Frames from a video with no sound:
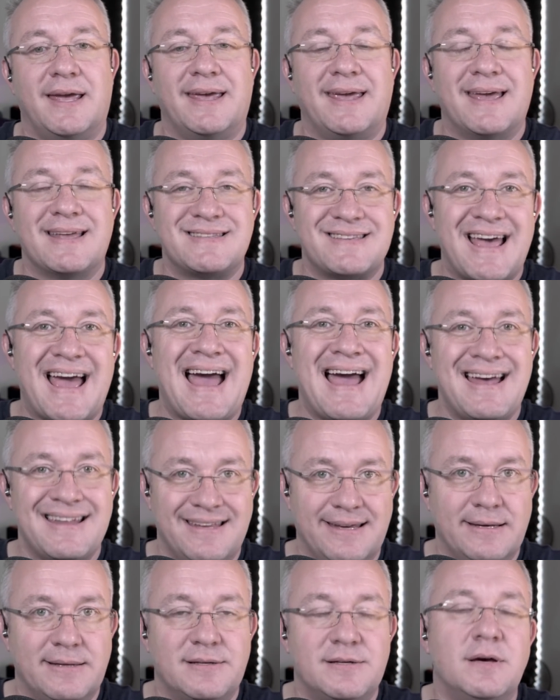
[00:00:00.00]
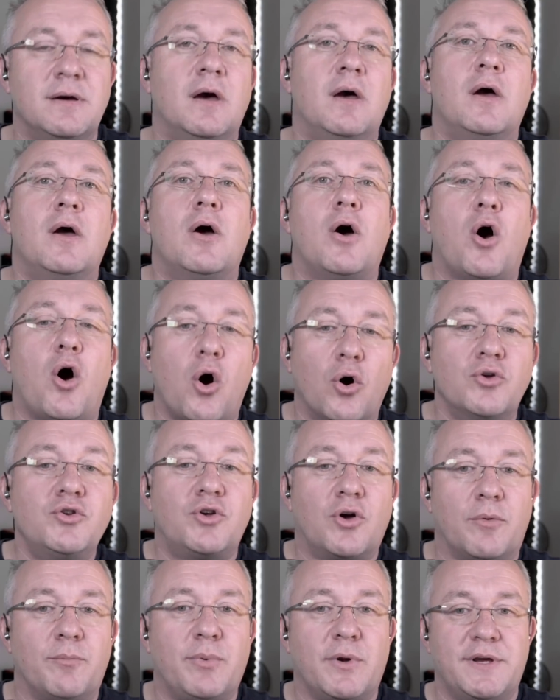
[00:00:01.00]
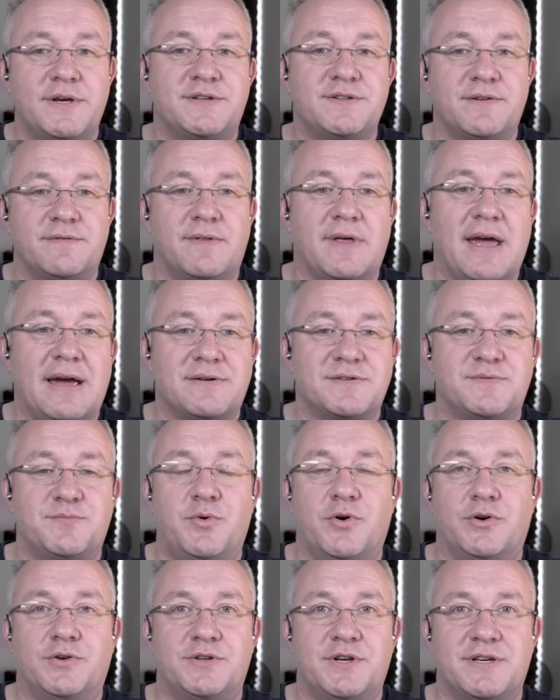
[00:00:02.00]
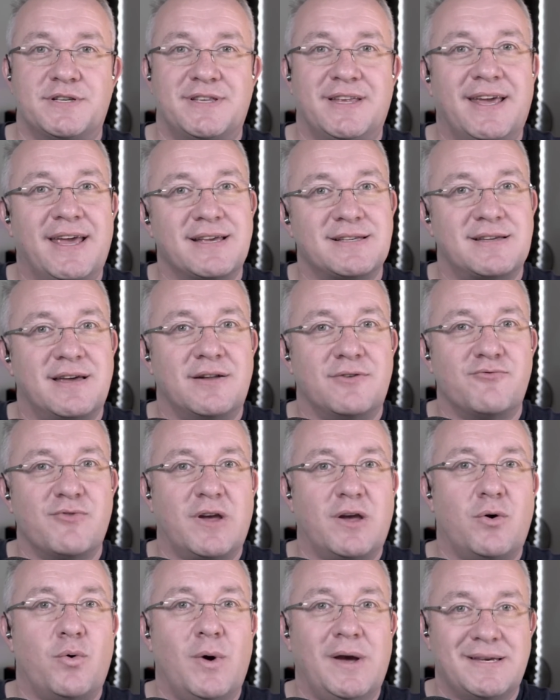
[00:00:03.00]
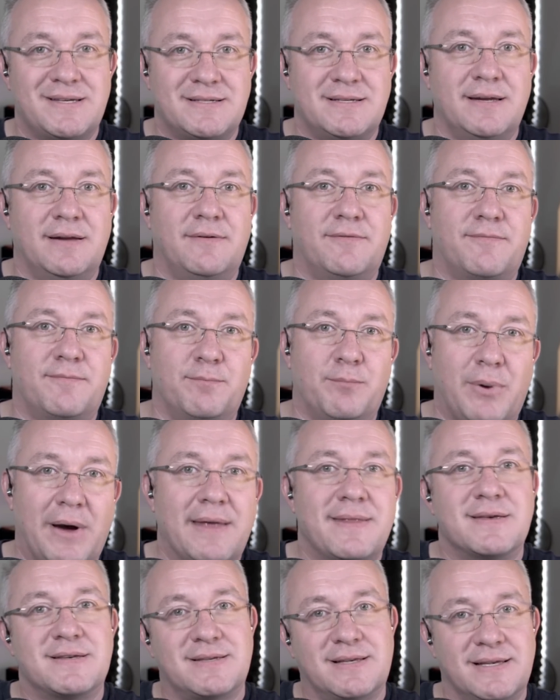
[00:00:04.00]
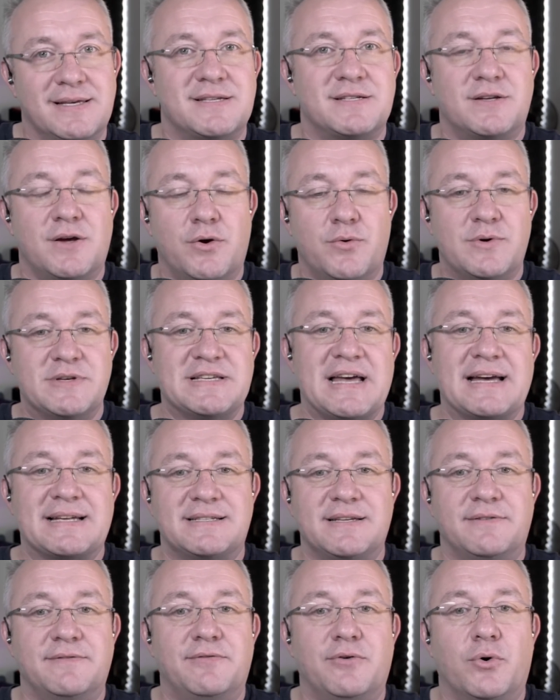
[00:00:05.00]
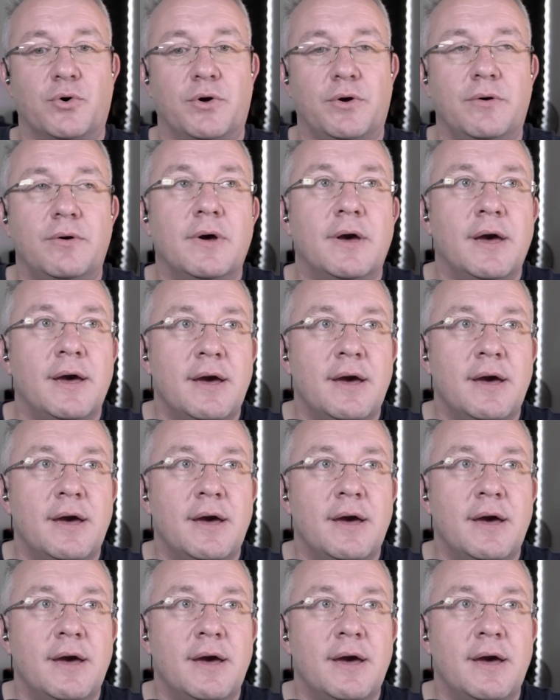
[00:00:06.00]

It gets added on completion of the house purchase, and it gets kind of requested by the solicitor who is acting for you.